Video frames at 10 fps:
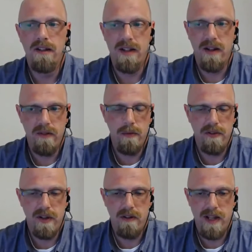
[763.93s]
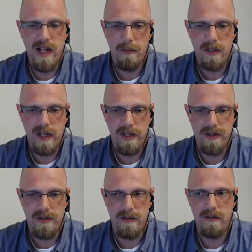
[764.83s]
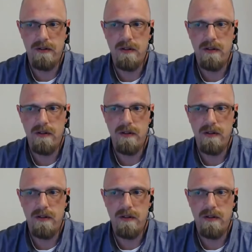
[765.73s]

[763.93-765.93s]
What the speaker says: 70% of the applications